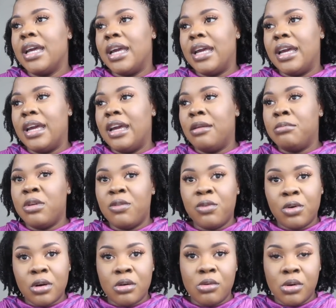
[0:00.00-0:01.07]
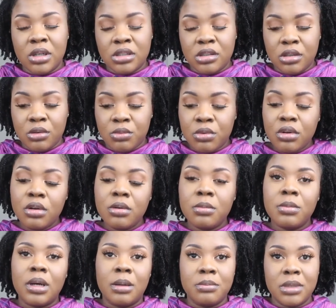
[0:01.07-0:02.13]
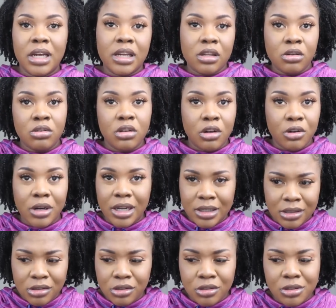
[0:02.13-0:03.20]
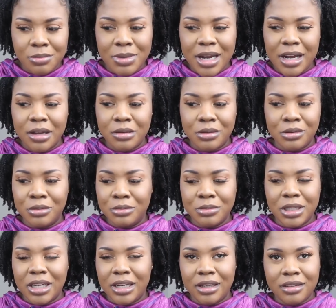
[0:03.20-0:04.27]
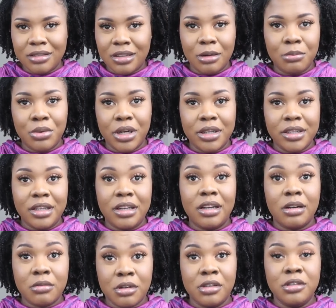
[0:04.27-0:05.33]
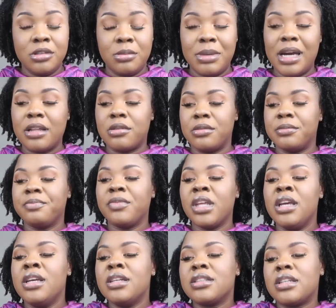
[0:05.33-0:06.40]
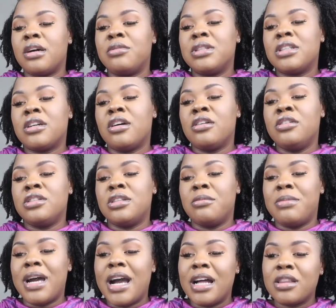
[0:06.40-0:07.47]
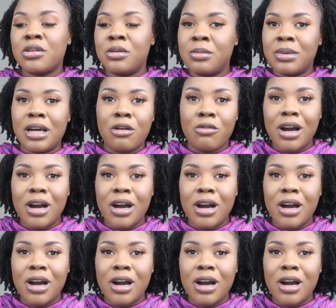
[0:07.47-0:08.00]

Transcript: and before going to the room, I'm like, you know, I need to use the bathroom. Like, I'm pregnant, I'm gonna use the bathroom. So I went to go use the bathroom, and I